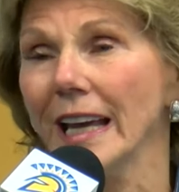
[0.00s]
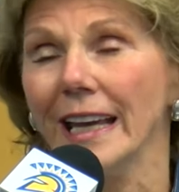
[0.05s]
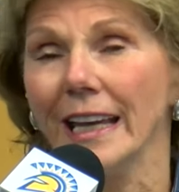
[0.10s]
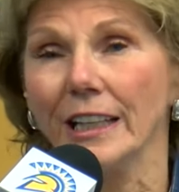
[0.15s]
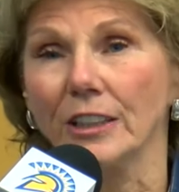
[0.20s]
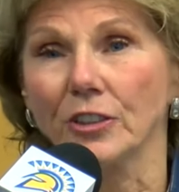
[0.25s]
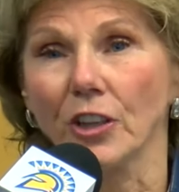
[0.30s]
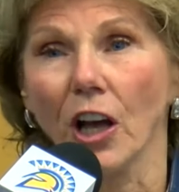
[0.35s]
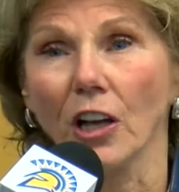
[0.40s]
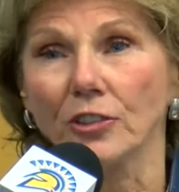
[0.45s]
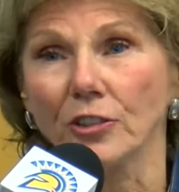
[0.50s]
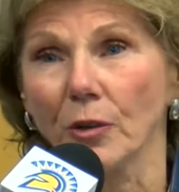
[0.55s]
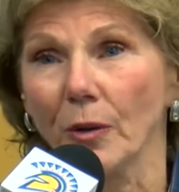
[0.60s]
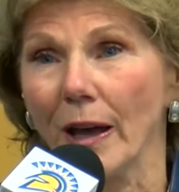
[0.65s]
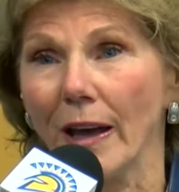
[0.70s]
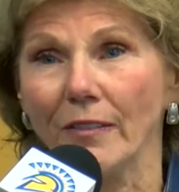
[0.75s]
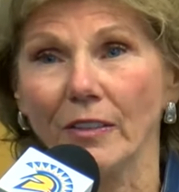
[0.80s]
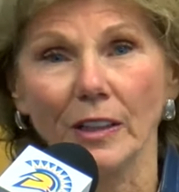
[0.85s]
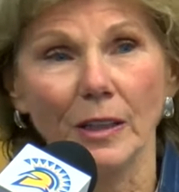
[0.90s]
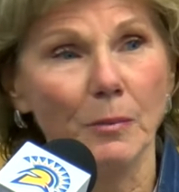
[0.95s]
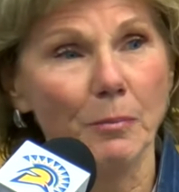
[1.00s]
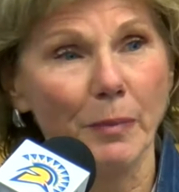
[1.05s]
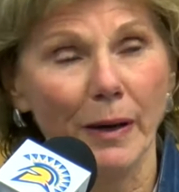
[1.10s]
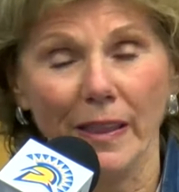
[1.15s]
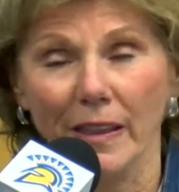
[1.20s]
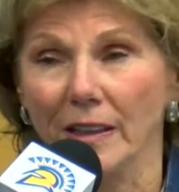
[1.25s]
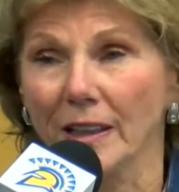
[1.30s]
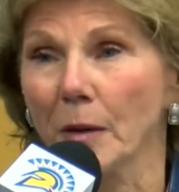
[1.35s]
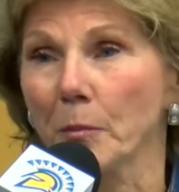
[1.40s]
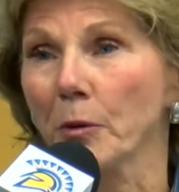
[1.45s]
It's also evident by
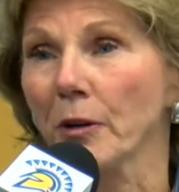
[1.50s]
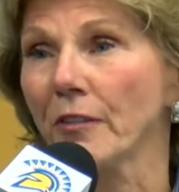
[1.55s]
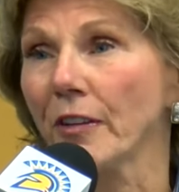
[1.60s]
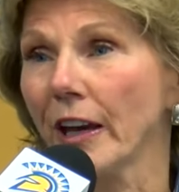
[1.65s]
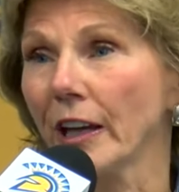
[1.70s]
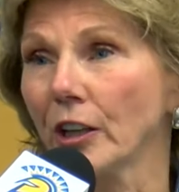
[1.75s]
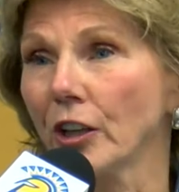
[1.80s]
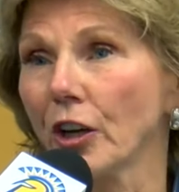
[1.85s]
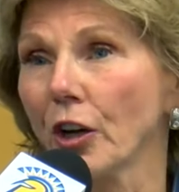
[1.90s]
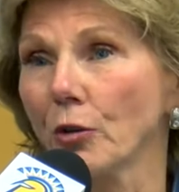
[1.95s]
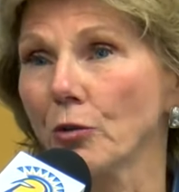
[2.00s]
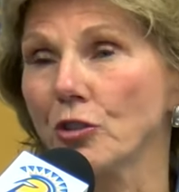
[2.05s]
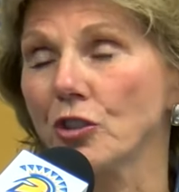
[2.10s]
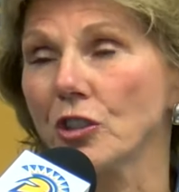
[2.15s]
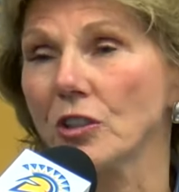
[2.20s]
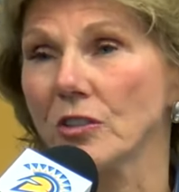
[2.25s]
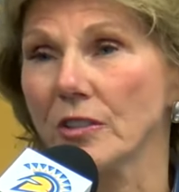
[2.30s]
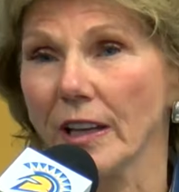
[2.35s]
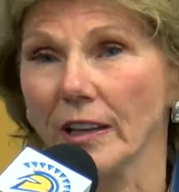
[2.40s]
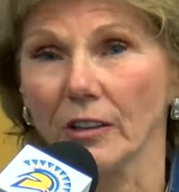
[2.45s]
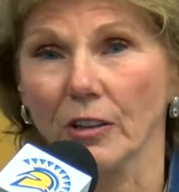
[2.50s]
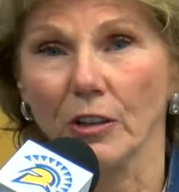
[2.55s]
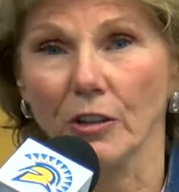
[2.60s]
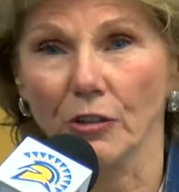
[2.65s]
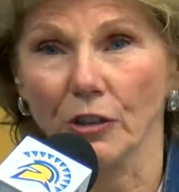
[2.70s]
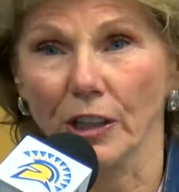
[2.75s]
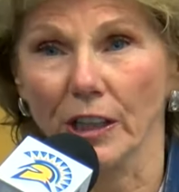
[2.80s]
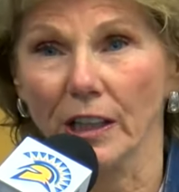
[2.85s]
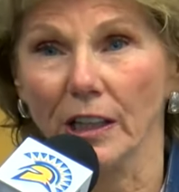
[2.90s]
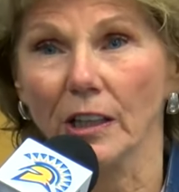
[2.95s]
the number of head coaches that are
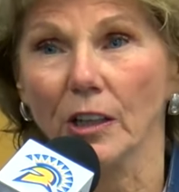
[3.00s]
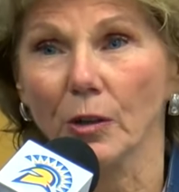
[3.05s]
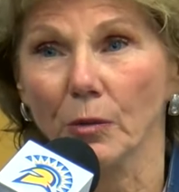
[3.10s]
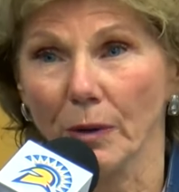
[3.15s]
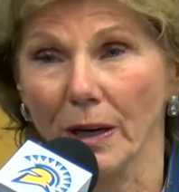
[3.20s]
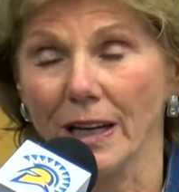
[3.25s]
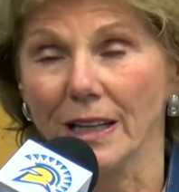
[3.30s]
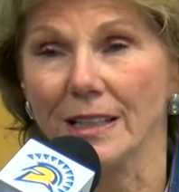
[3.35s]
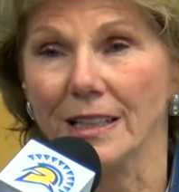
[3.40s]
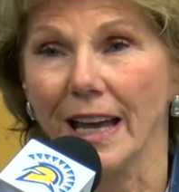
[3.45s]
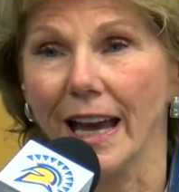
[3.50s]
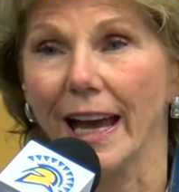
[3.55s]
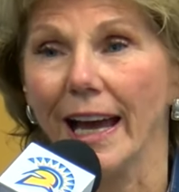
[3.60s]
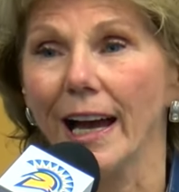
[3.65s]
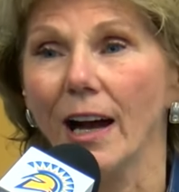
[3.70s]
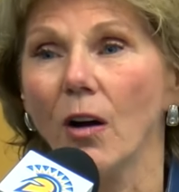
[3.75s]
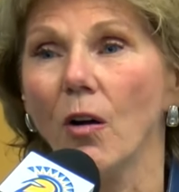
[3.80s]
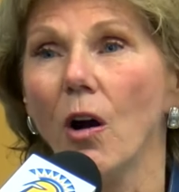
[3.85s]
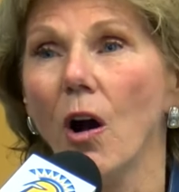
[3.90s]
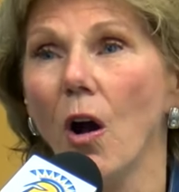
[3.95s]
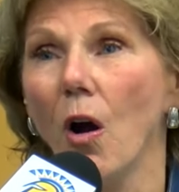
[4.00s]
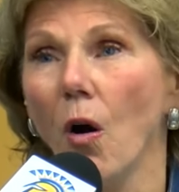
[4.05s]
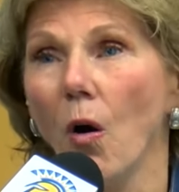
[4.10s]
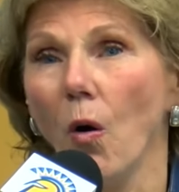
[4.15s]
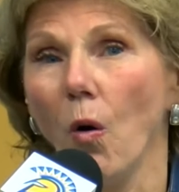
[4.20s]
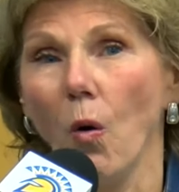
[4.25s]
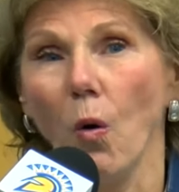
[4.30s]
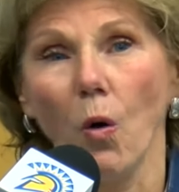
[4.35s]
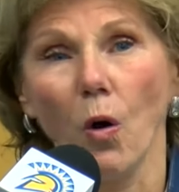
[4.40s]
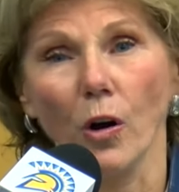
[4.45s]
either here right now
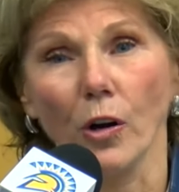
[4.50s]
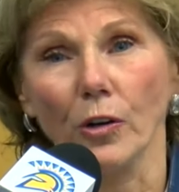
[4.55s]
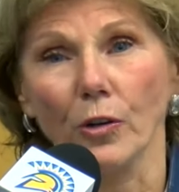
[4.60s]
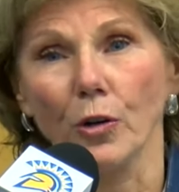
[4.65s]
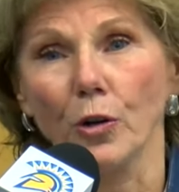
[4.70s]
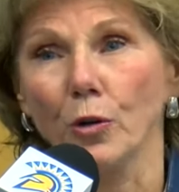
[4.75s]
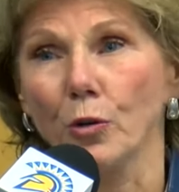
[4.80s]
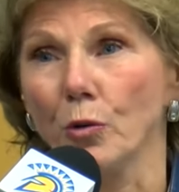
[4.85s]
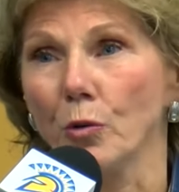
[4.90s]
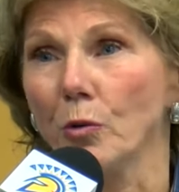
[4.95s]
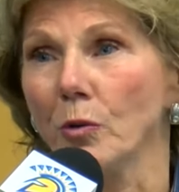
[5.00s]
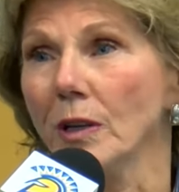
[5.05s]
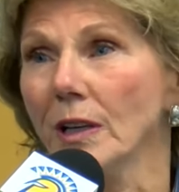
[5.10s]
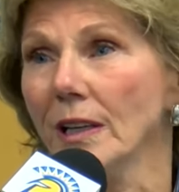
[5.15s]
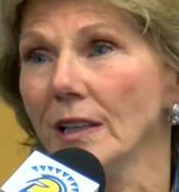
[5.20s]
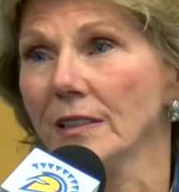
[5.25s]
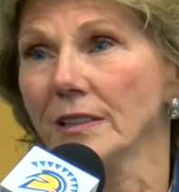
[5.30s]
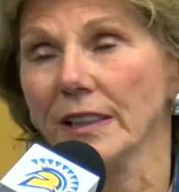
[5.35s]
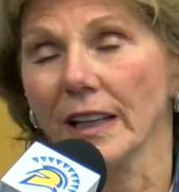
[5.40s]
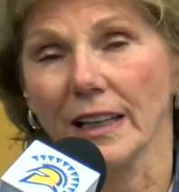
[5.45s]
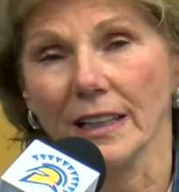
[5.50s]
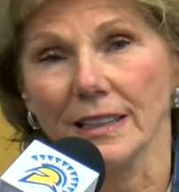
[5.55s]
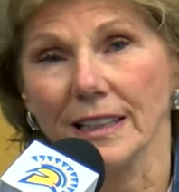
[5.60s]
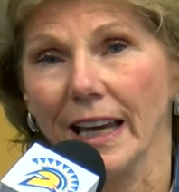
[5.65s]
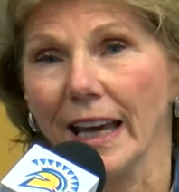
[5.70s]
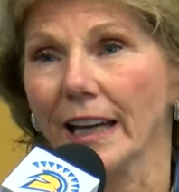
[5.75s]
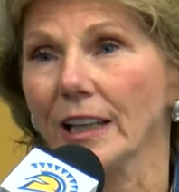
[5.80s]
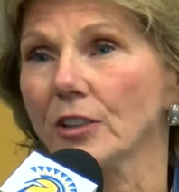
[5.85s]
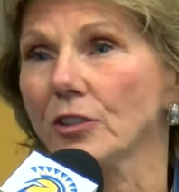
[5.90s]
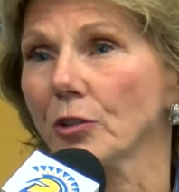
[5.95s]
or who sent a
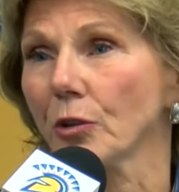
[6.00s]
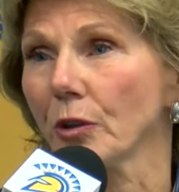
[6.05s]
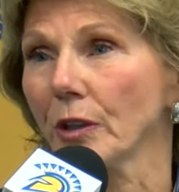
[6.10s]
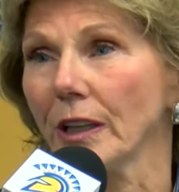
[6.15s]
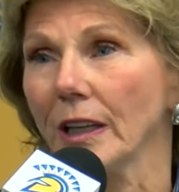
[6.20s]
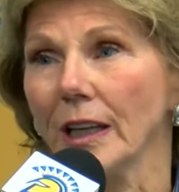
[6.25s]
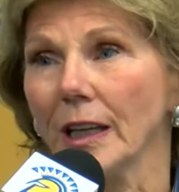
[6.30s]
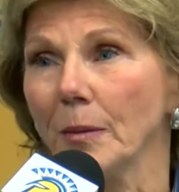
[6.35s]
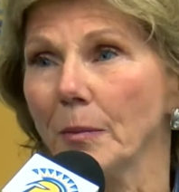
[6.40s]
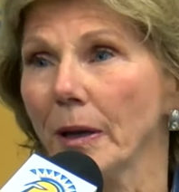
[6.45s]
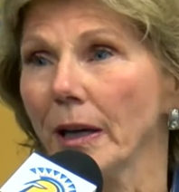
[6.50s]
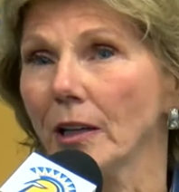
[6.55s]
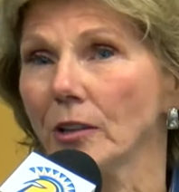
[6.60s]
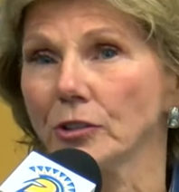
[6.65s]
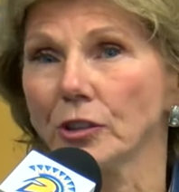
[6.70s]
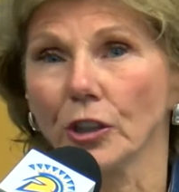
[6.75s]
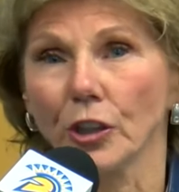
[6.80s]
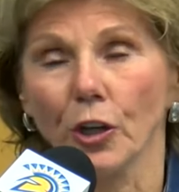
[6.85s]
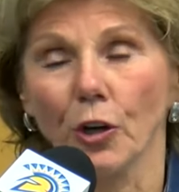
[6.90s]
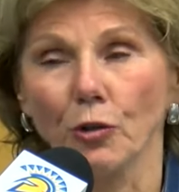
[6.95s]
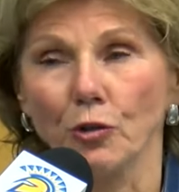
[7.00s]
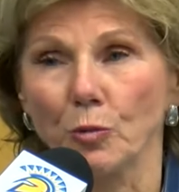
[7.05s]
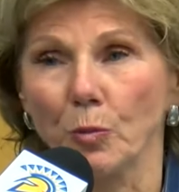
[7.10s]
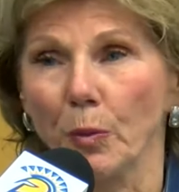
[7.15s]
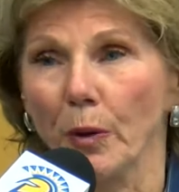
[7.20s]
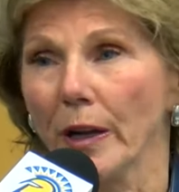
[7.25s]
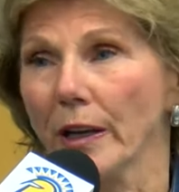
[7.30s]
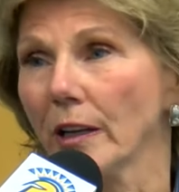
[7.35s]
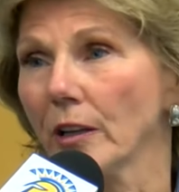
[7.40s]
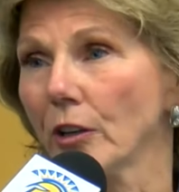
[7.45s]
text or an email to Coach
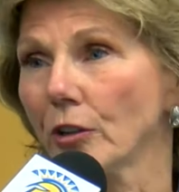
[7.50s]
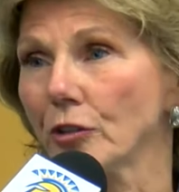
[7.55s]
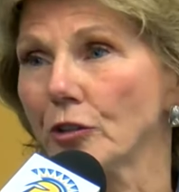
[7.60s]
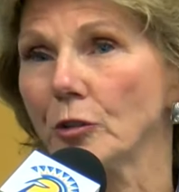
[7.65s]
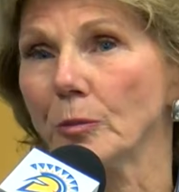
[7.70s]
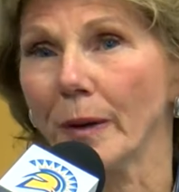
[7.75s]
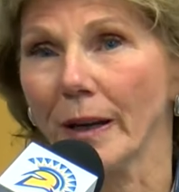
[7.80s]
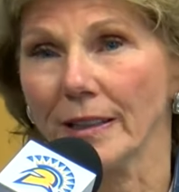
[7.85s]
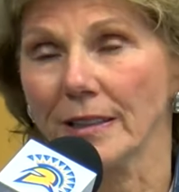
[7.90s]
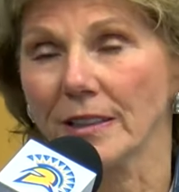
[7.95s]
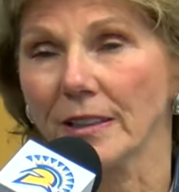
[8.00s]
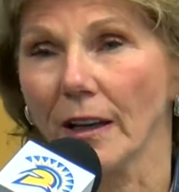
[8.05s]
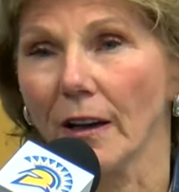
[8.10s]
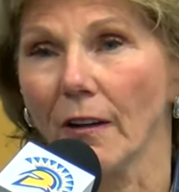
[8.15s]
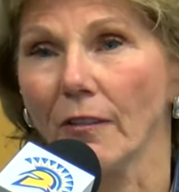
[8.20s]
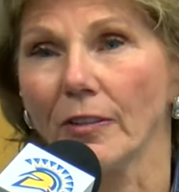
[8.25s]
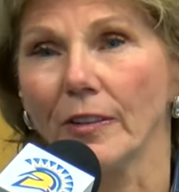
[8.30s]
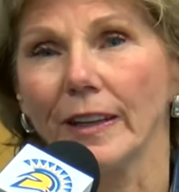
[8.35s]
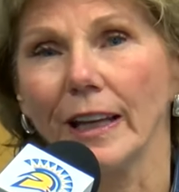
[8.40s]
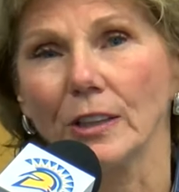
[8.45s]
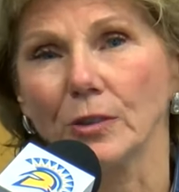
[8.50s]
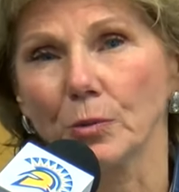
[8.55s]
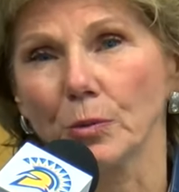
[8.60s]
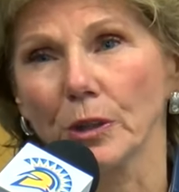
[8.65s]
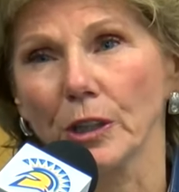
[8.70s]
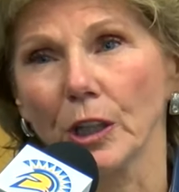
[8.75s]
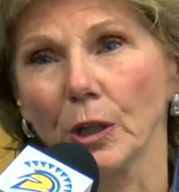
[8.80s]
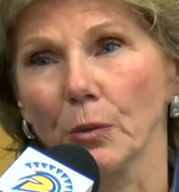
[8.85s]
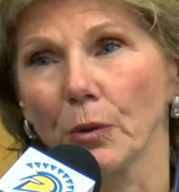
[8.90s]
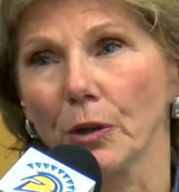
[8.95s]
Brennan or to myself. And that's
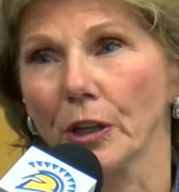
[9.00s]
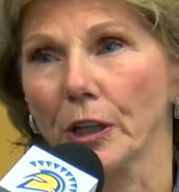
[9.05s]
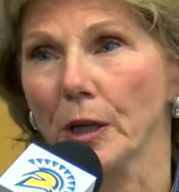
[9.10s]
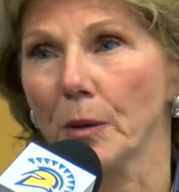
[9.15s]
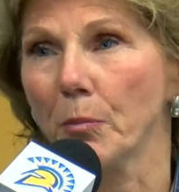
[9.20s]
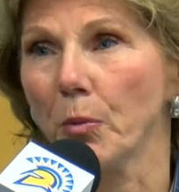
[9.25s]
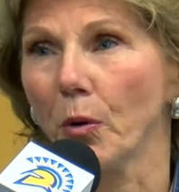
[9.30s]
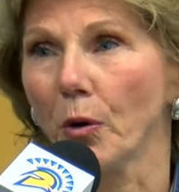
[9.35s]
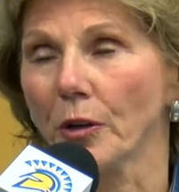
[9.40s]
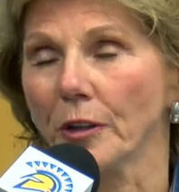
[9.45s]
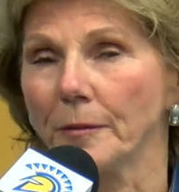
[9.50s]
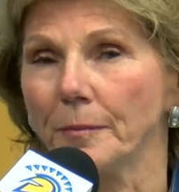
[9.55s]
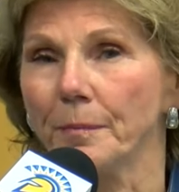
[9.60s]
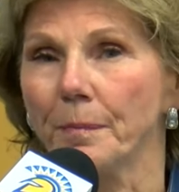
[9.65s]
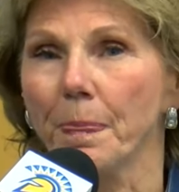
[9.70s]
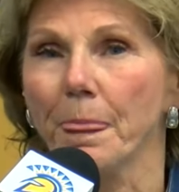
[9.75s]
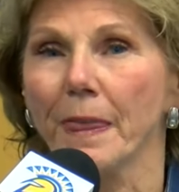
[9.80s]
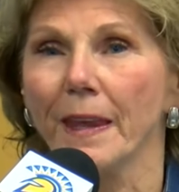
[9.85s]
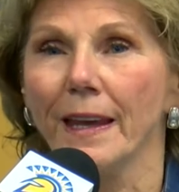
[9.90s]
really, really important.